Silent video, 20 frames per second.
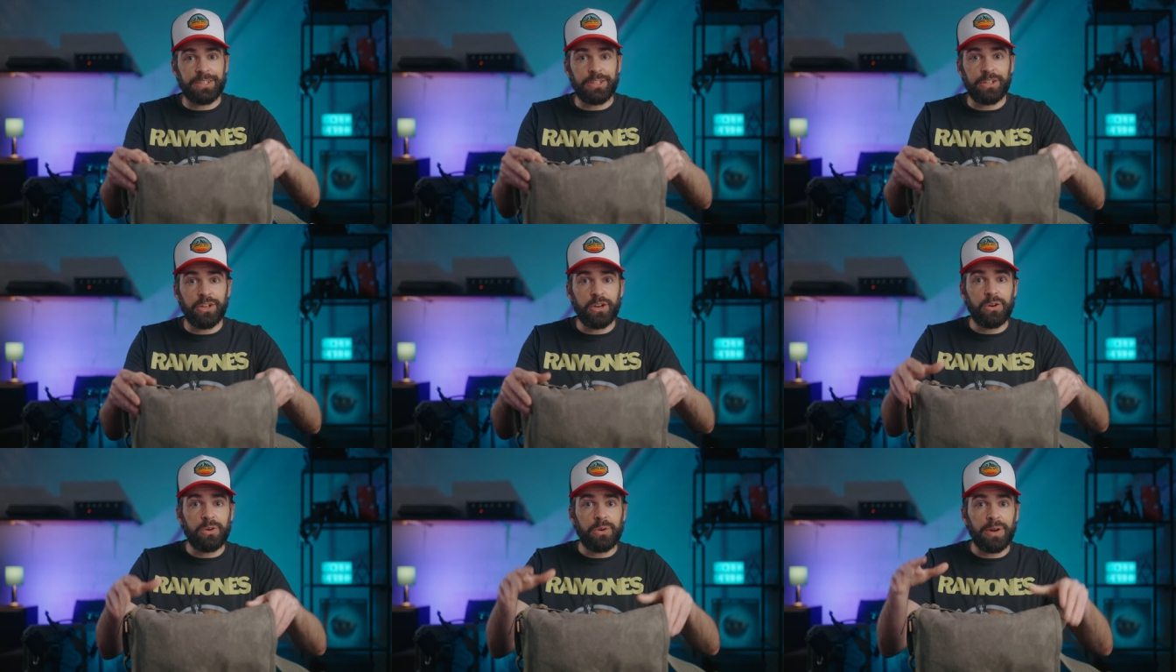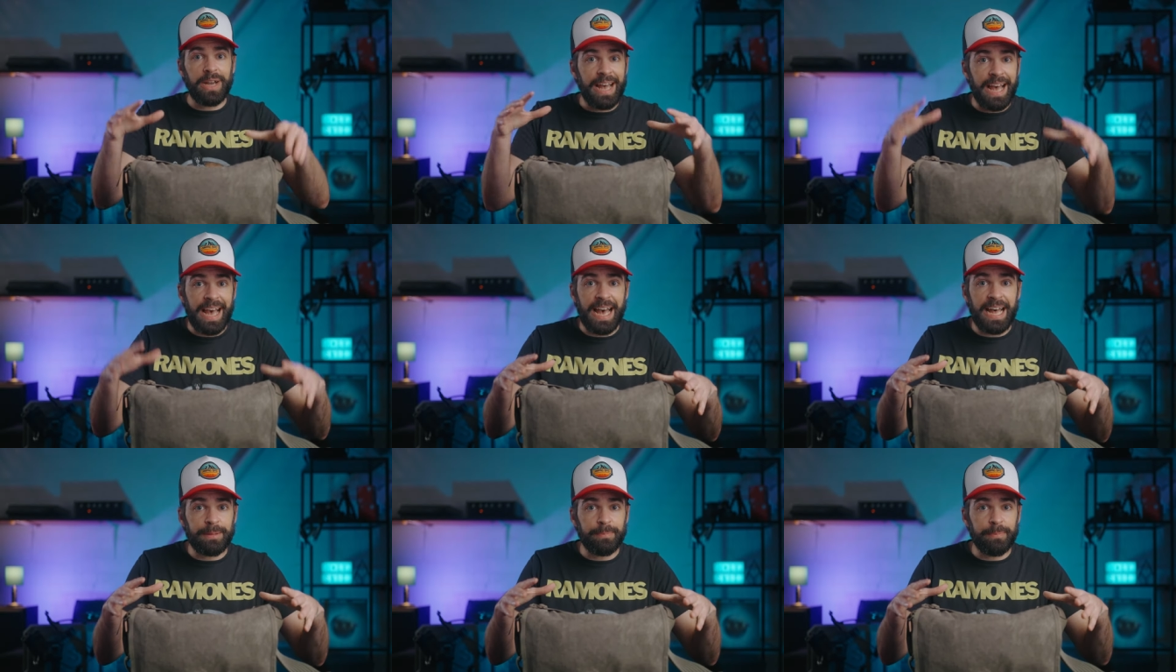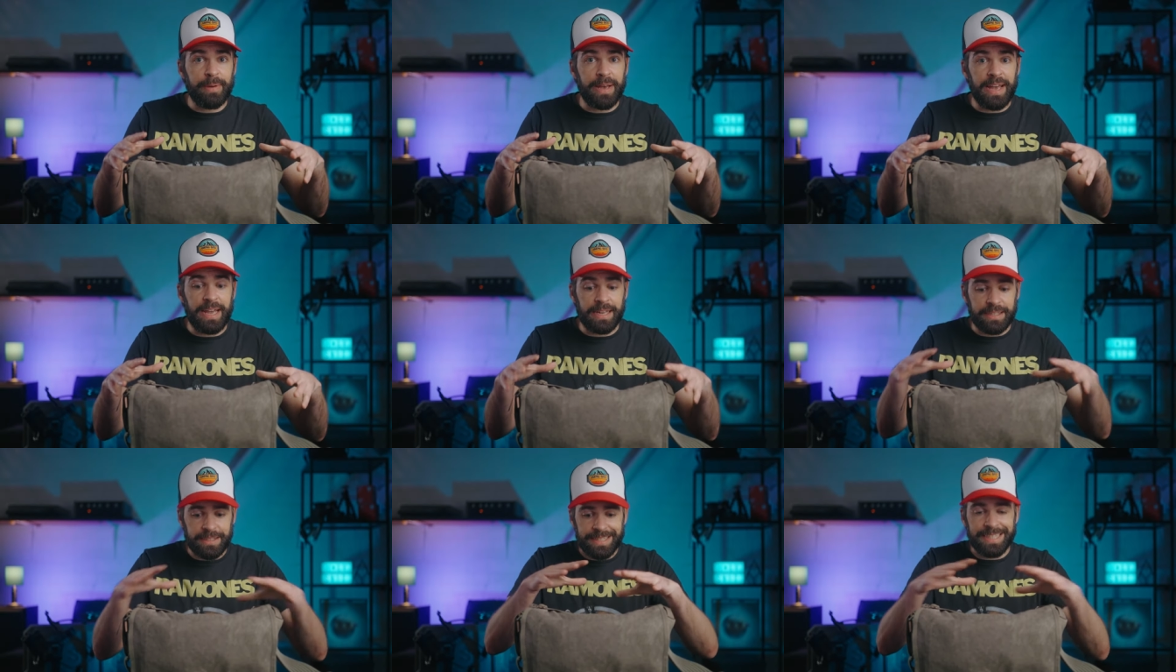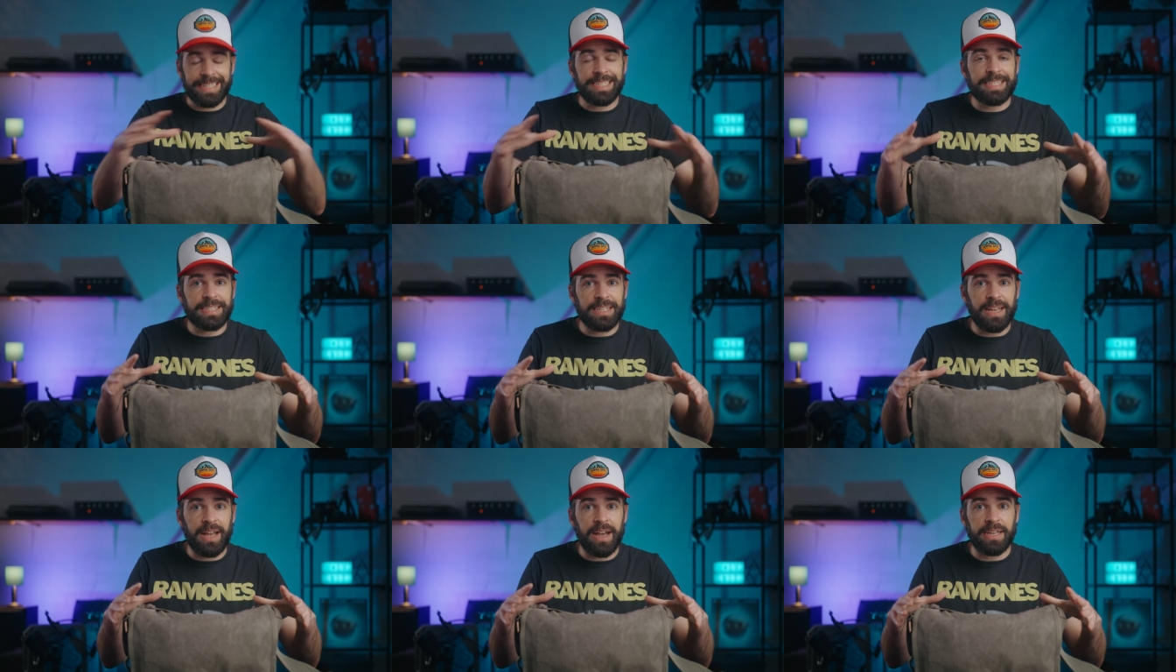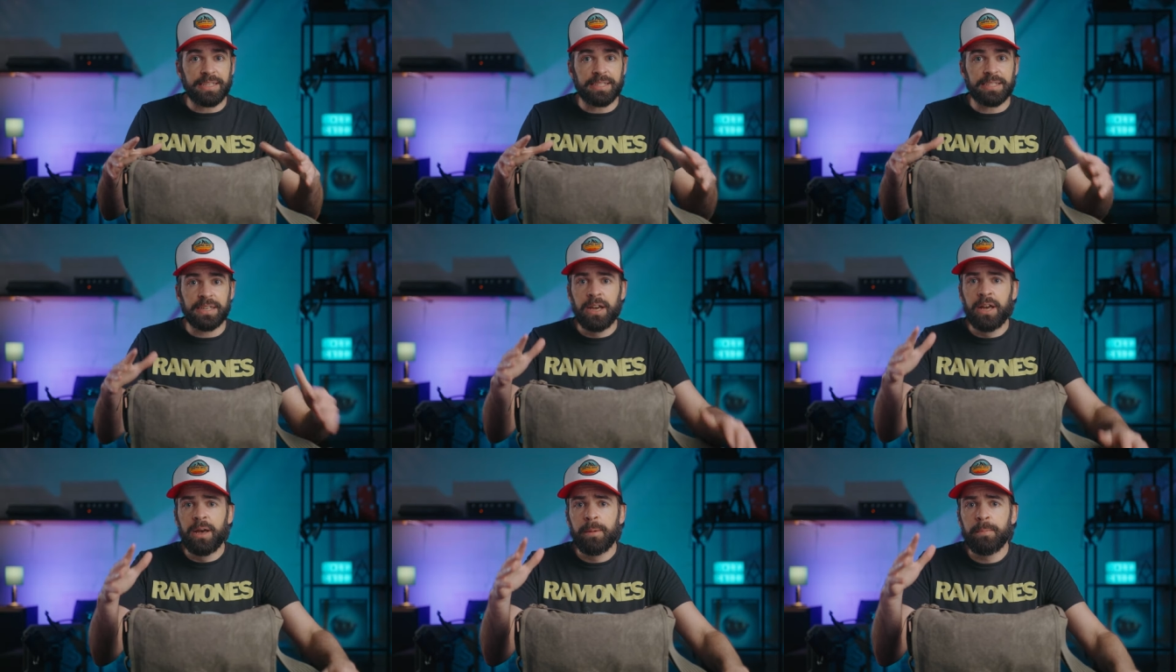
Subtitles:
you know, a handbag, this size.